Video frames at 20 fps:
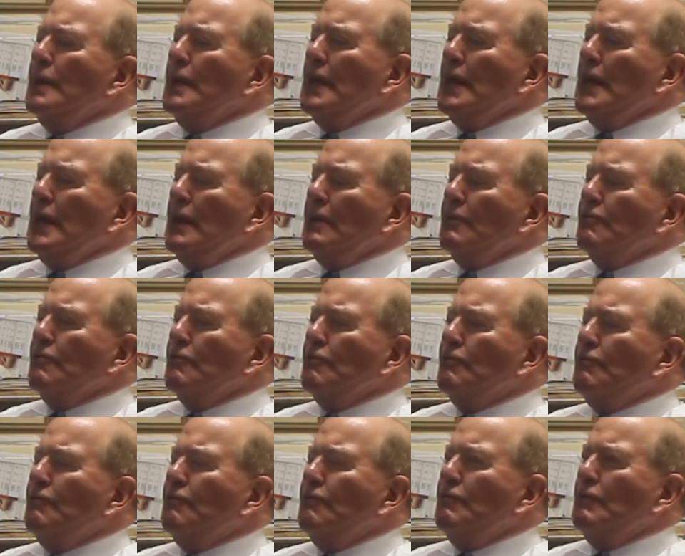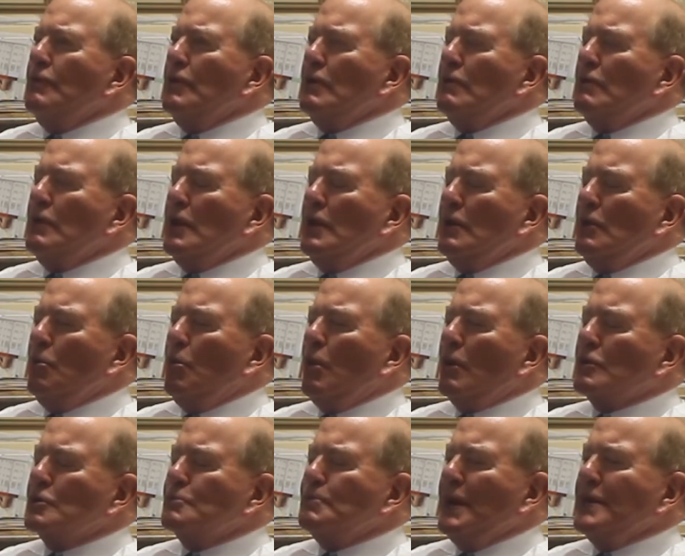The
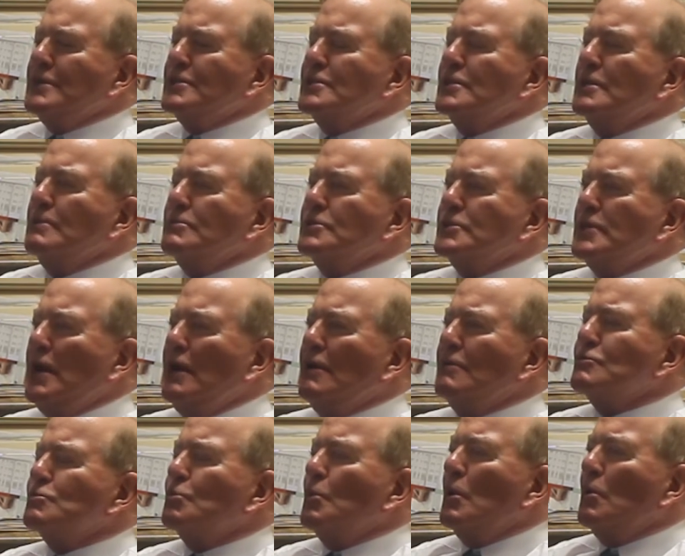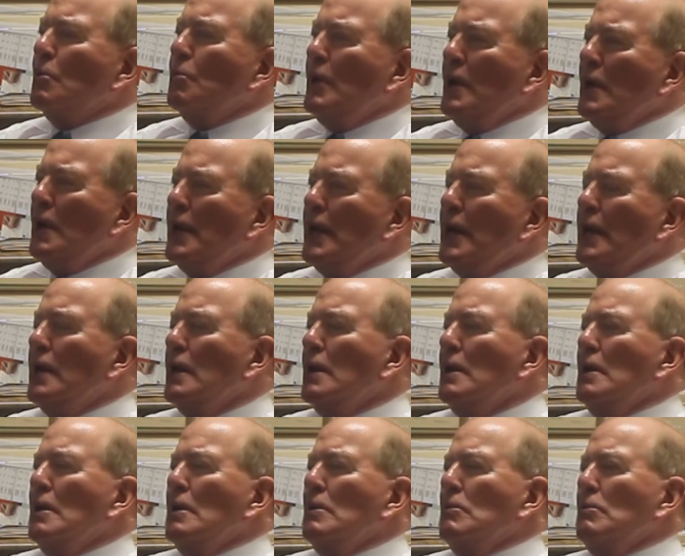workspaces themselves were
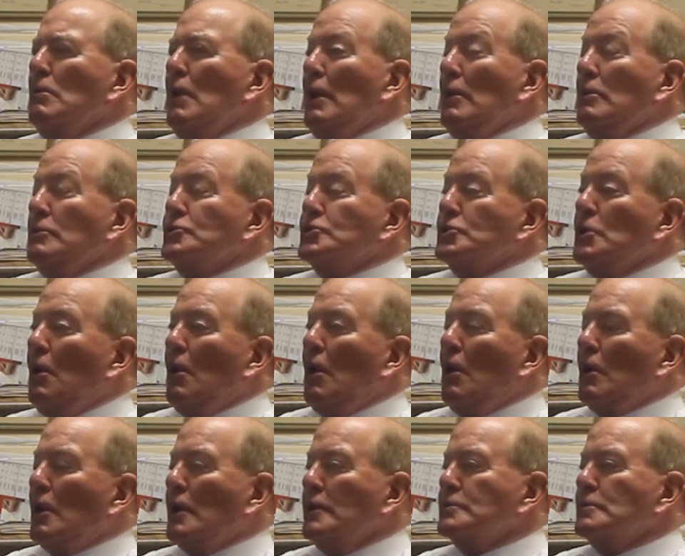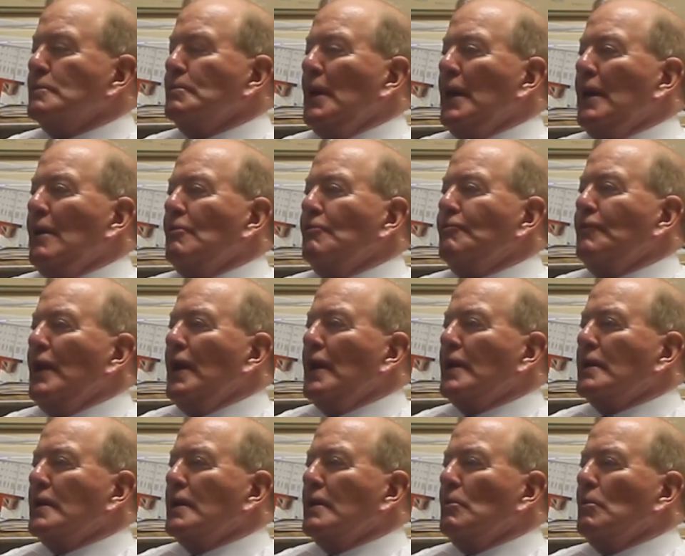really rather stark. As a matter of
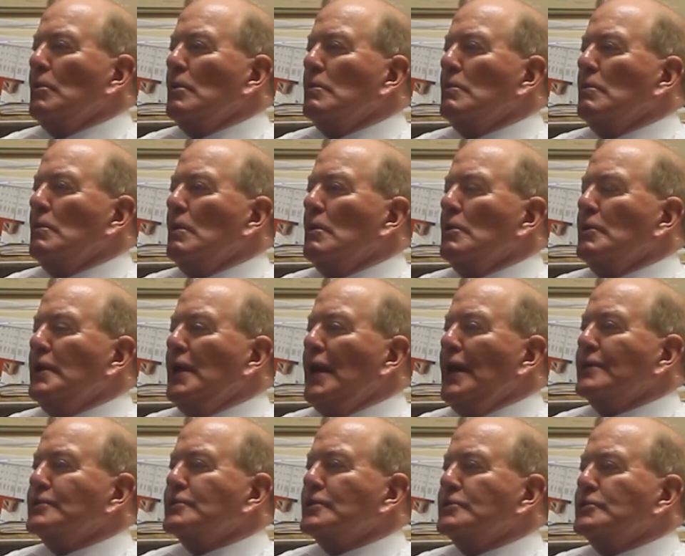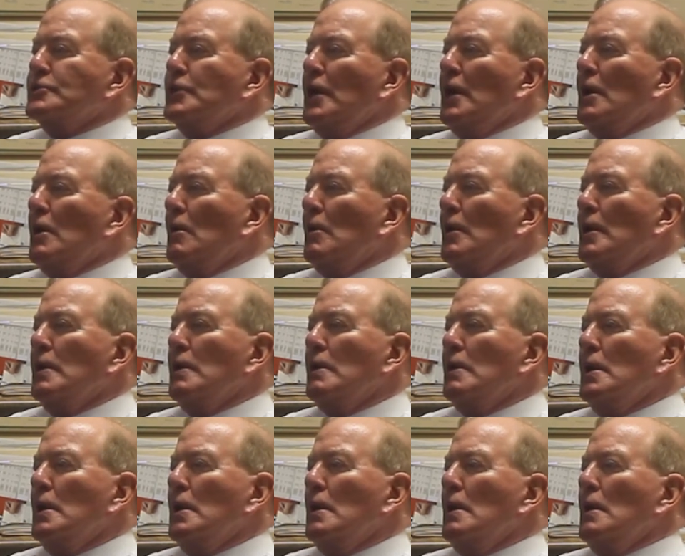fact, there were a desk, chair,
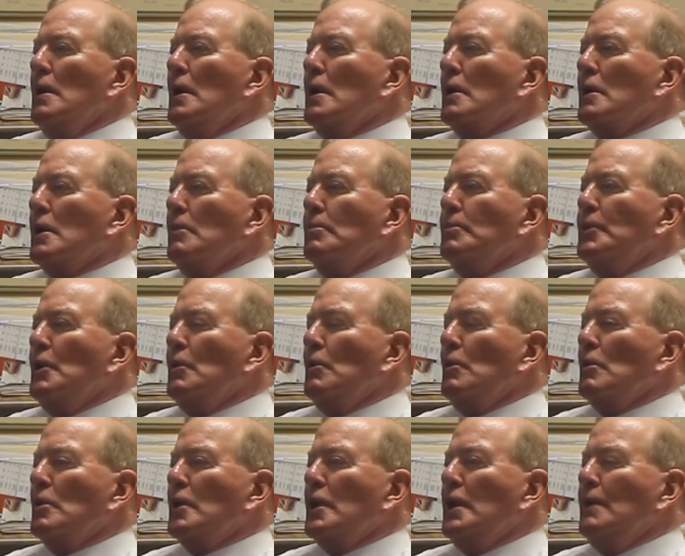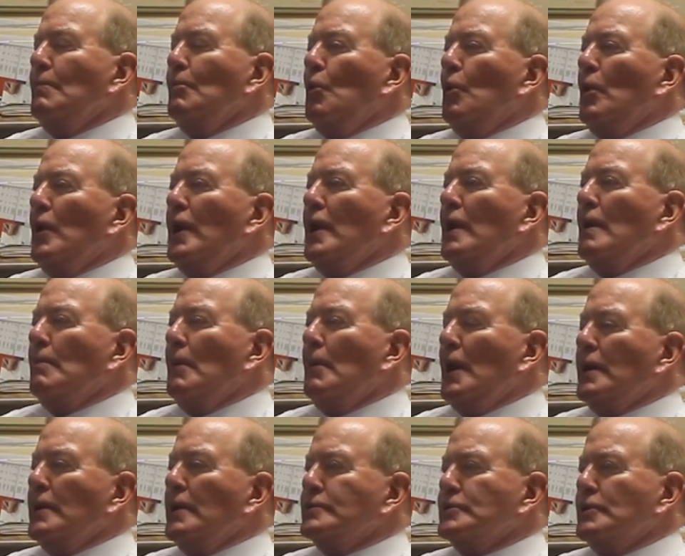and a computer, a keyboard, and a
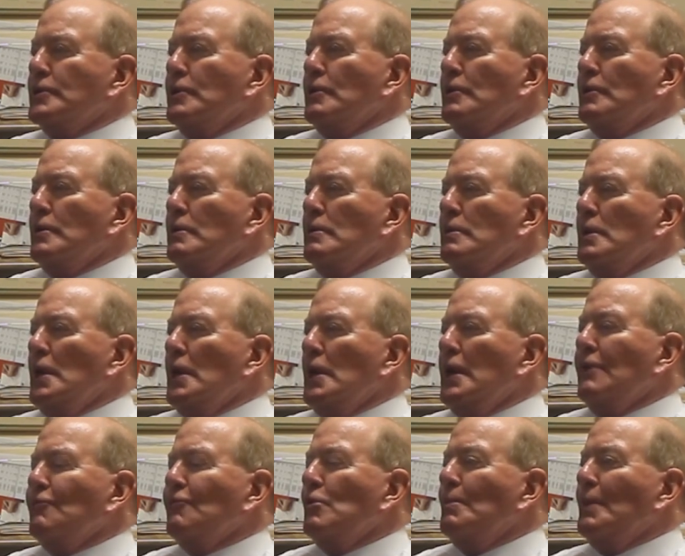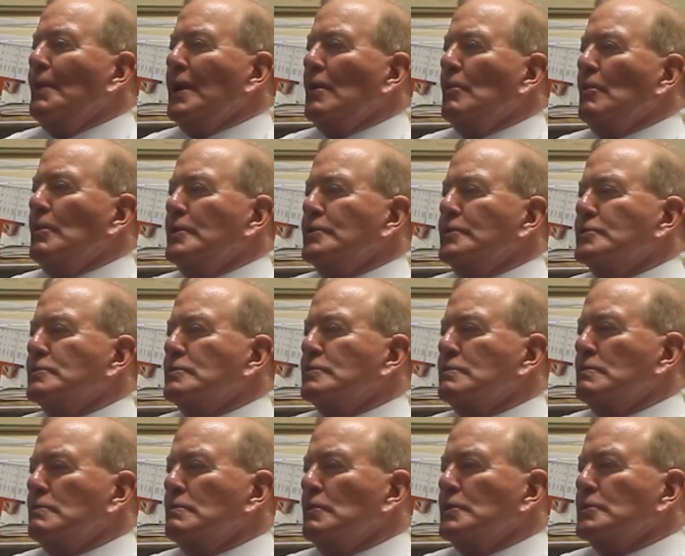monitor, and everybody
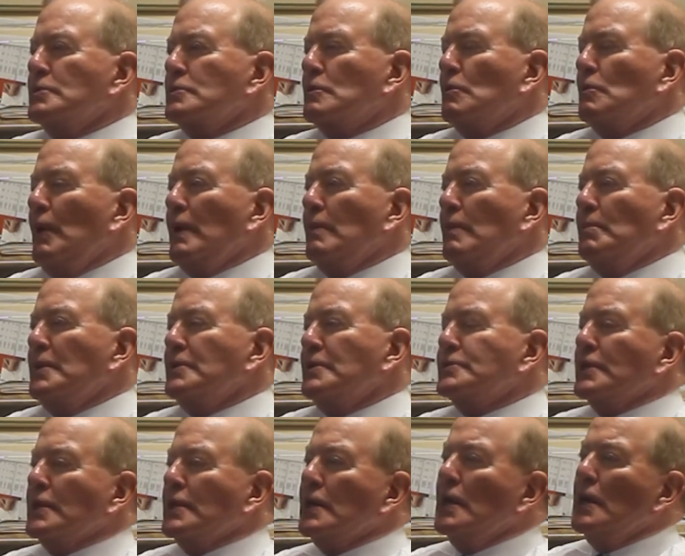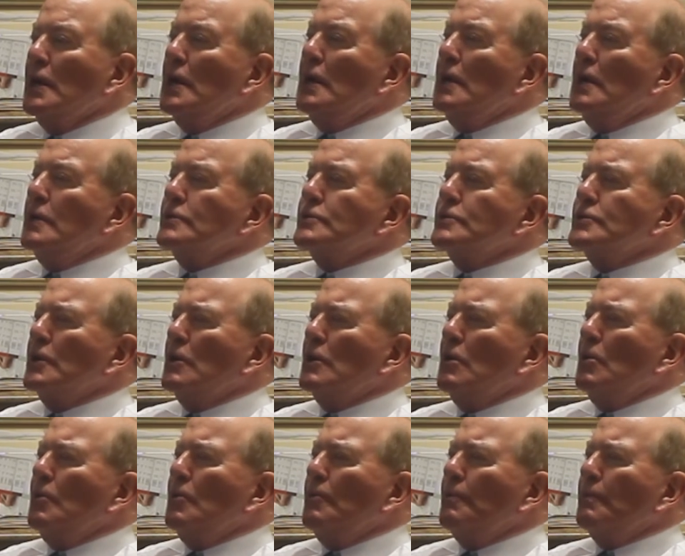was quite busy.
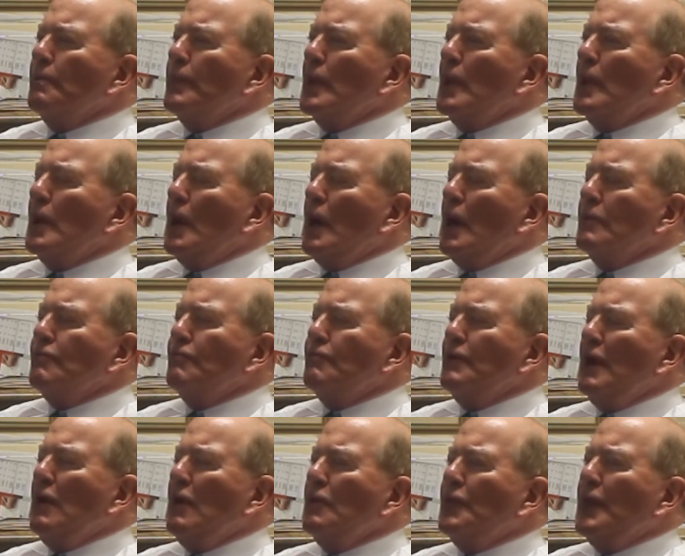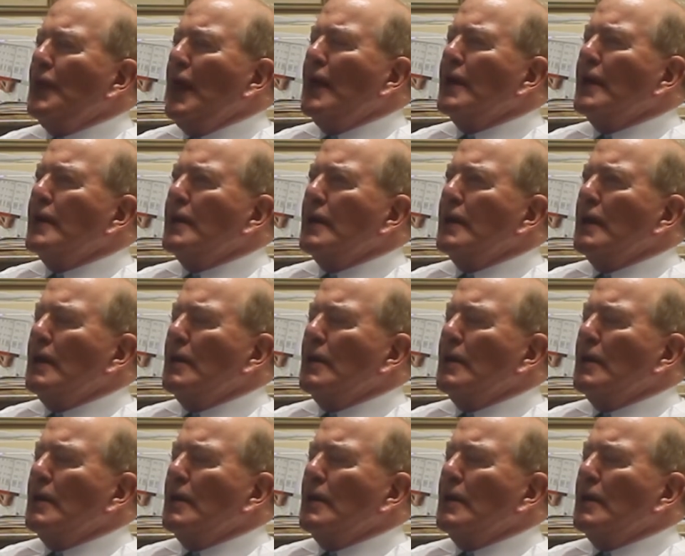So I felt that